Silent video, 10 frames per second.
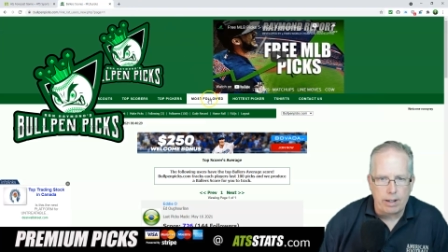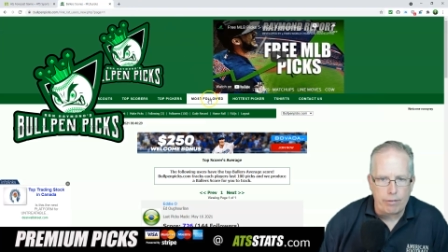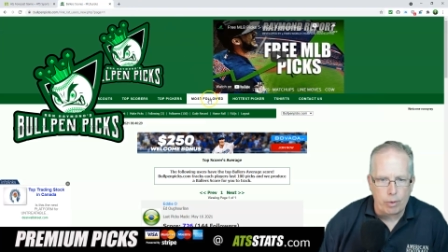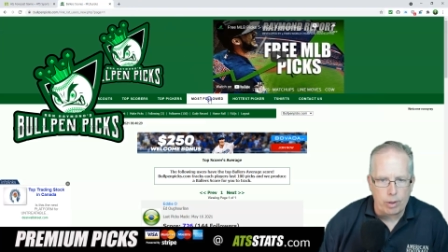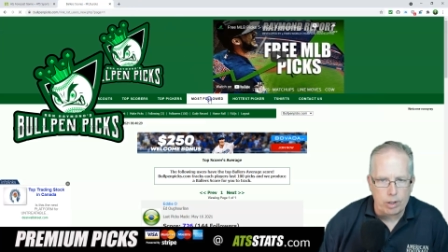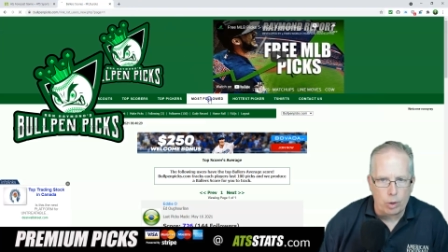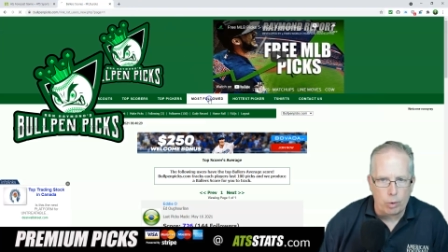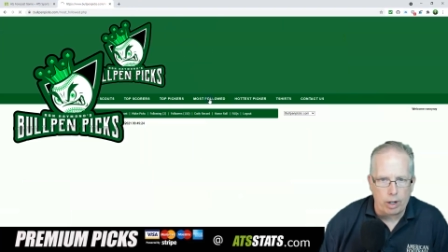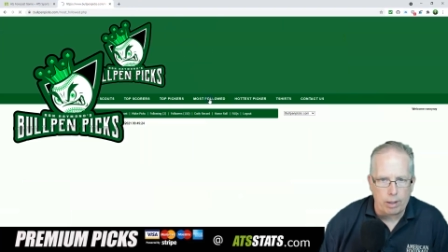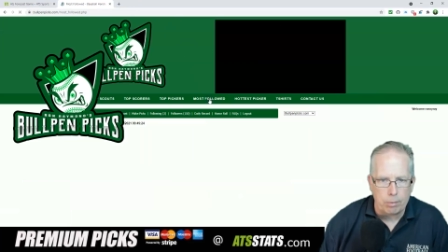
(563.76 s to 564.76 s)
If you want to know
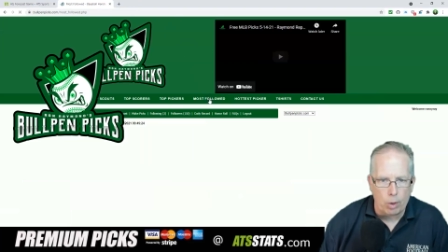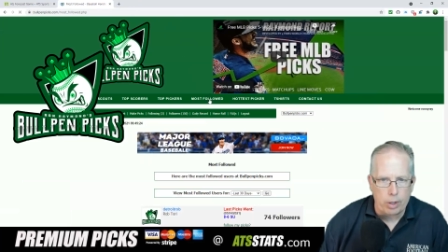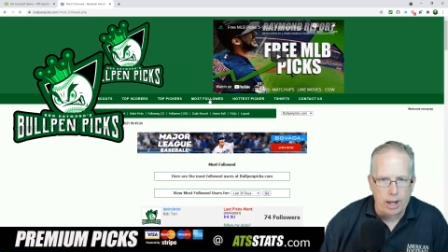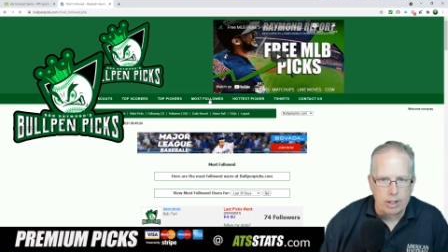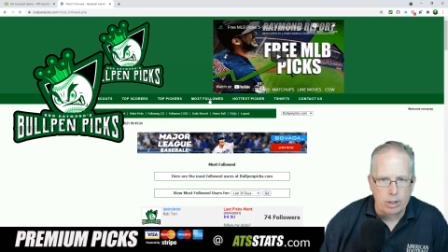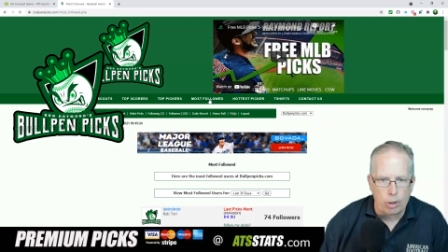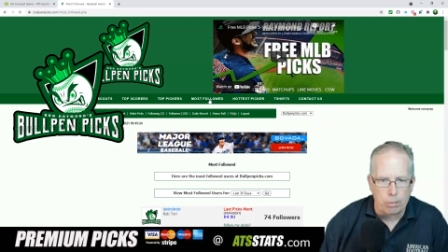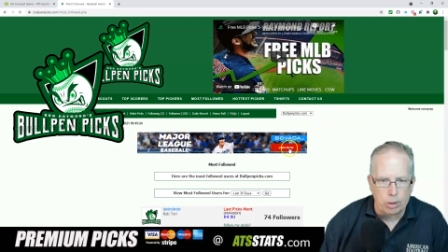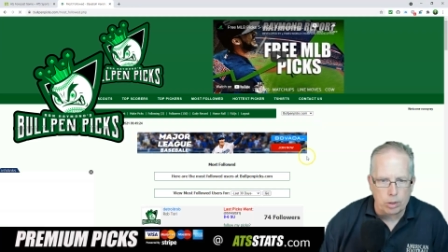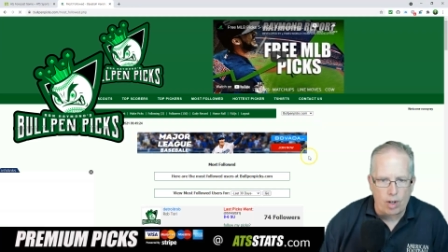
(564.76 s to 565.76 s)
where I am located, go to
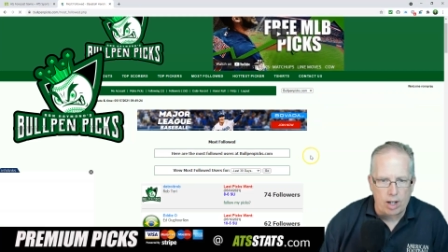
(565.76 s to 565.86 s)
Most